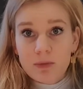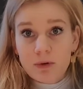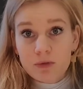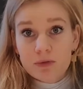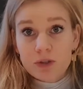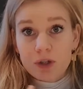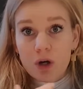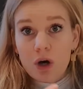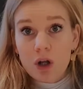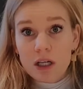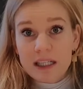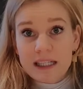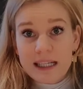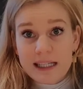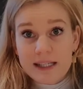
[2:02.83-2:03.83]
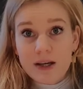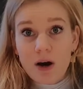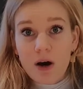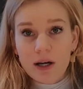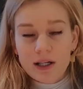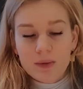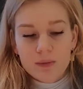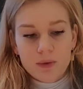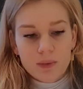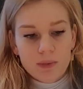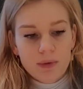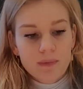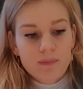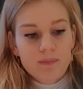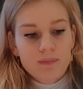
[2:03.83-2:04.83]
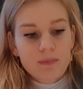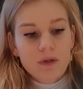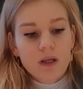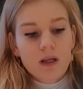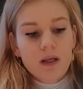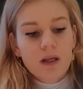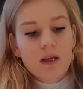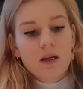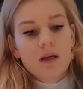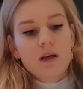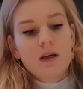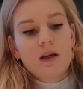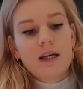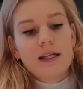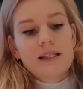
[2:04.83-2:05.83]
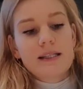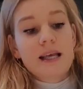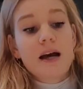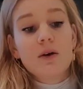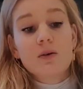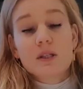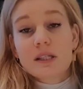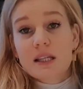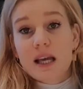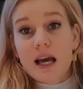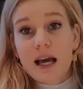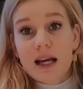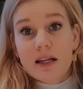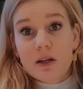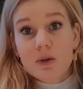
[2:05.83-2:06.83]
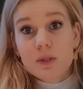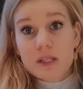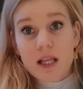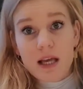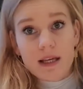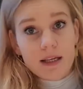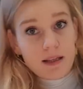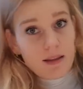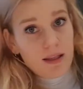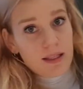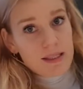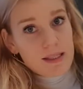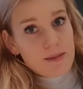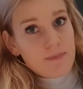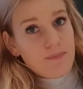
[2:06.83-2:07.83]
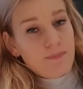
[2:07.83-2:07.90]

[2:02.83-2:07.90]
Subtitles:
of the color they saw in the womb. It sounds and looks like this.